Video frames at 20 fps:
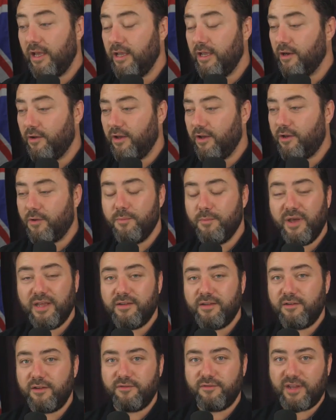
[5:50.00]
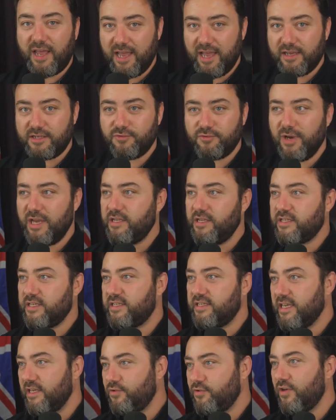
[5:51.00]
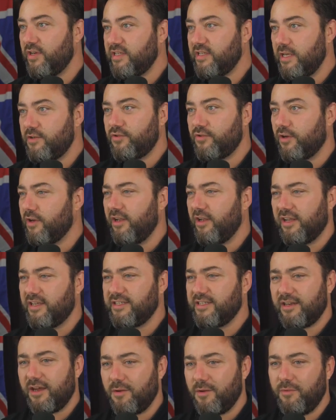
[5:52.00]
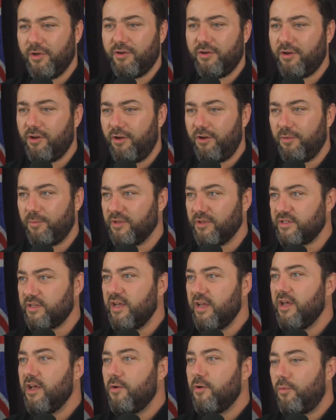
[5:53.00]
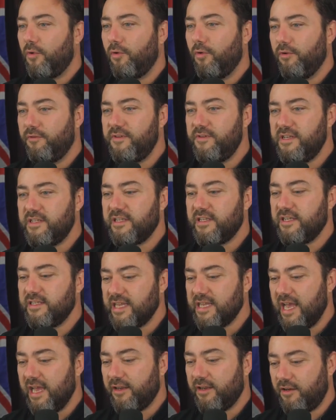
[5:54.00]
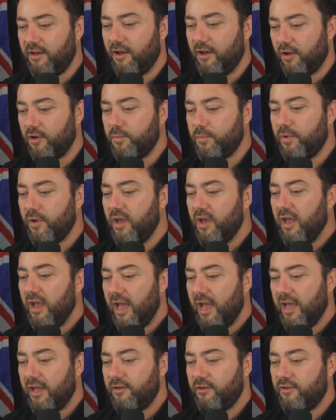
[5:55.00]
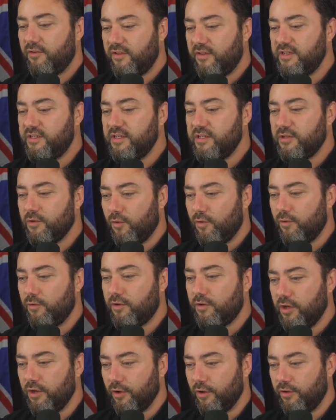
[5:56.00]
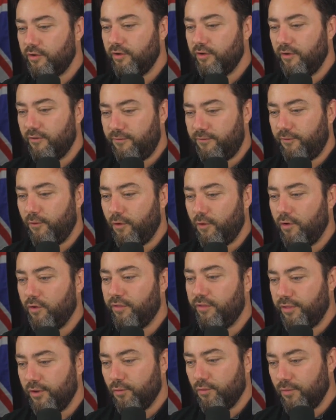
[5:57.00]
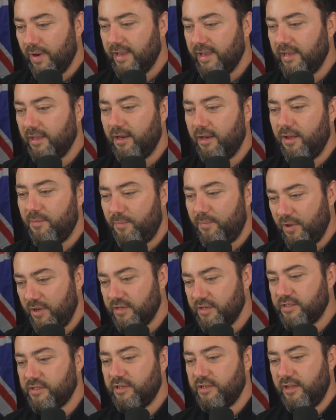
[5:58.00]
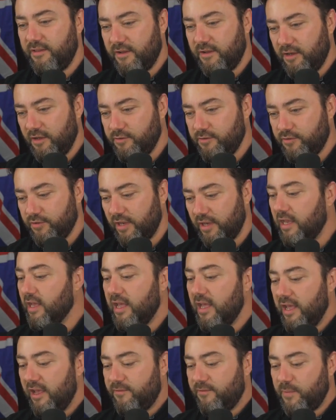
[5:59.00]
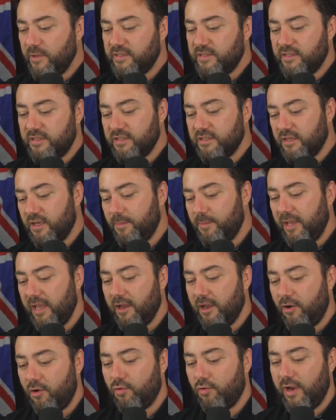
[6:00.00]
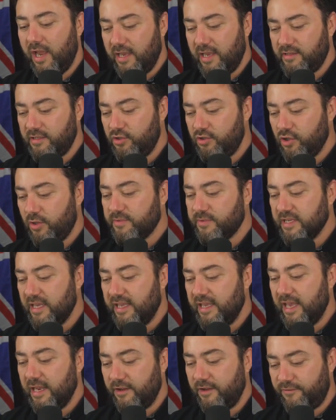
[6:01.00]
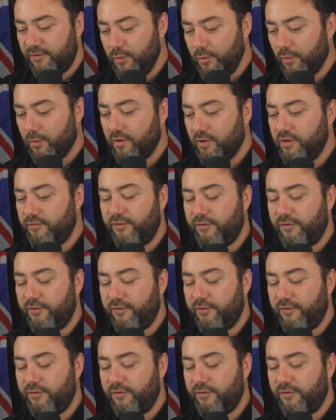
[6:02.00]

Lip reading: competitive tax rates, etc., etc. Like I said, I'm not an economist, but all of these things add up, and this is all good for the regular person in the country. If businesses are coming here and creating jobs, again, if you are